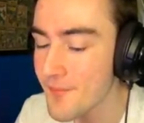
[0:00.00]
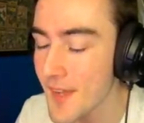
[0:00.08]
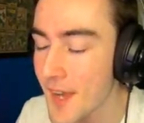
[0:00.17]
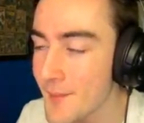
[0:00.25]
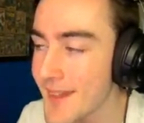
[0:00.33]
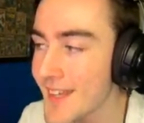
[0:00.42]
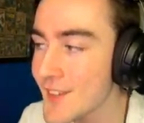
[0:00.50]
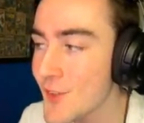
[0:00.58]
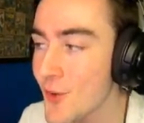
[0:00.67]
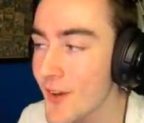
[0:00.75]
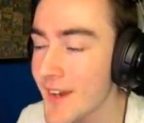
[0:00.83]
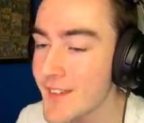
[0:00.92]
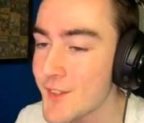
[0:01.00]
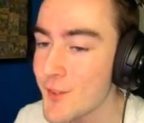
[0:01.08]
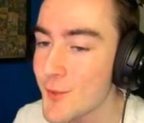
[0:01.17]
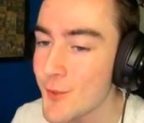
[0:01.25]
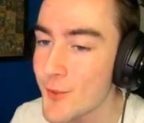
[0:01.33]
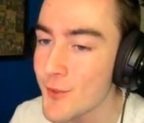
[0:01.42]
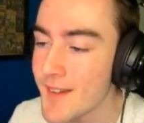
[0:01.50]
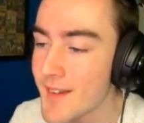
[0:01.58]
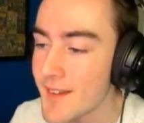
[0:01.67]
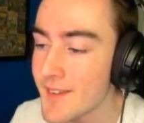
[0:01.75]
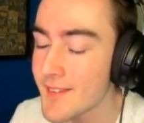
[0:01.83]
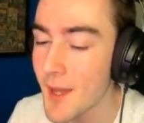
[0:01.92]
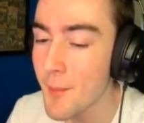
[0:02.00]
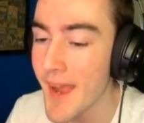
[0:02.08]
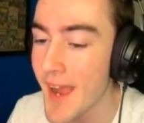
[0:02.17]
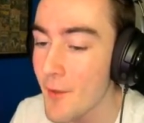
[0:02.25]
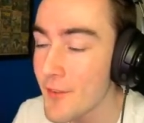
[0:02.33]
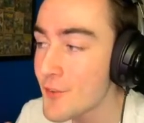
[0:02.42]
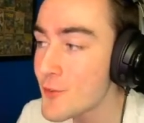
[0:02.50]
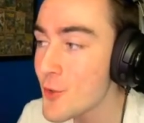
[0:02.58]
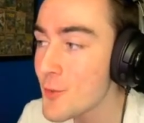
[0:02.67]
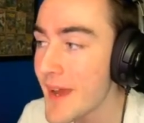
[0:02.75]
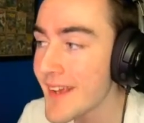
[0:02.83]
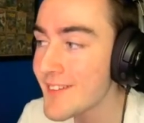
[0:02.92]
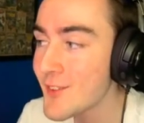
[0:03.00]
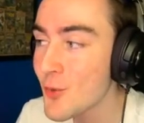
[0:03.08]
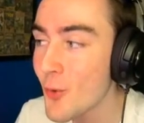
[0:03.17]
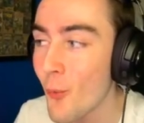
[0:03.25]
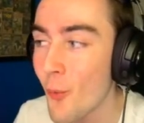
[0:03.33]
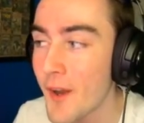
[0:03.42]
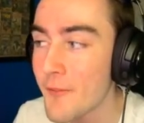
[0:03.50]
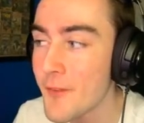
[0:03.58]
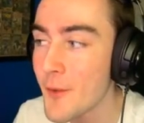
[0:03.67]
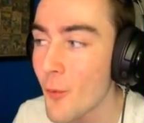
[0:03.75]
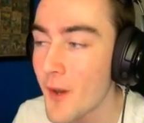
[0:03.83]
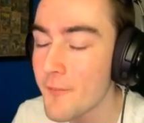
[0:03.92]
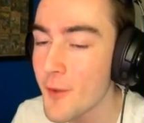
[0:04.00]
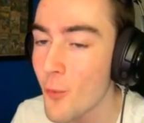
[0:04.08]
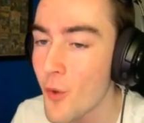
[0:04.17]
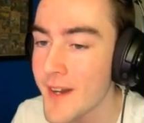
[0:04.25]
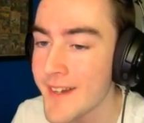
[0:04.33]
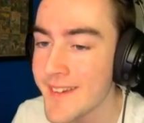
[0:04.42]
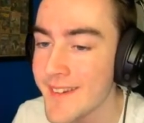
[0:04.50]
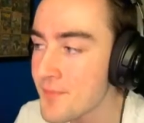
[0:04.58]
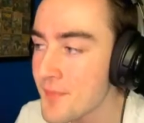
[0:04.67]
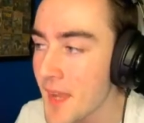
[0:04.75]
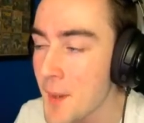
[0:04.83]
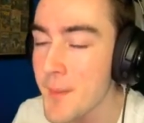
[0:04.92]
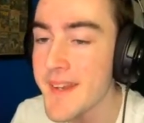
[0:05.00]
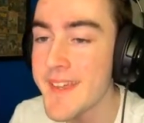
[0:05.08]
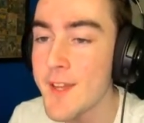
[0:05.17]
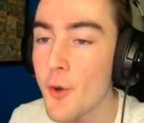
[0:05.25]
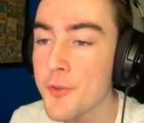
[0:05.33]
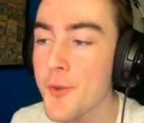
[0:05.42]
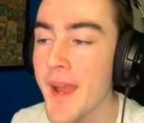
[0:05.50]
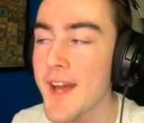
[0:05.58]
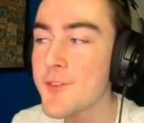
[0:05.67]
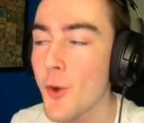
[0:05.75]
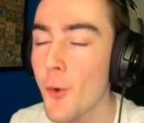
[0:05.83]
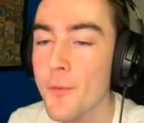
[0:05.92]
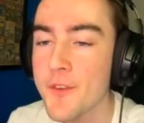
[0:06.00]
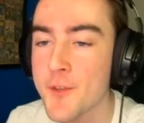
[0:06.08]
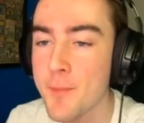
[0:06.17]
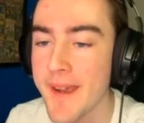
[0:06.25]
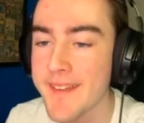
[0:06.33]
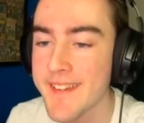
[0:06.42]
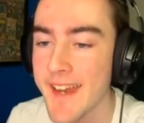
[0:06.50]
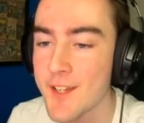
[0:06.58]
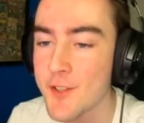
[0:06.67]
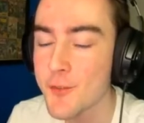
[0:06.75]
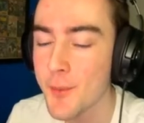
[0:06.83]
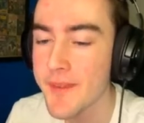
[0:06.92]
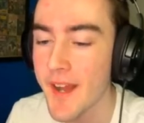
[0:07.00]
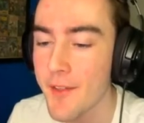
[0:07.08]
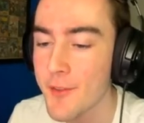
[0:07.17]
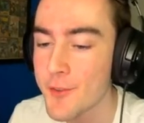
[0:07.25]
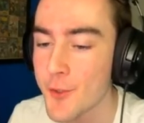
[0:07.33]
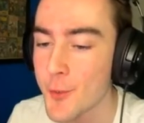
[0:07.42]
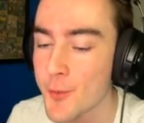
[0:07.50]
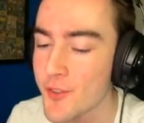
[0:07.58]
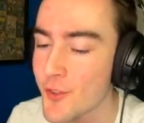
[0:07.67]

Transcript: I mean, that's crazy, dude. Somehow this dude makes it into a one v one v one. I mean, he also has all the spectators from the other dude, which is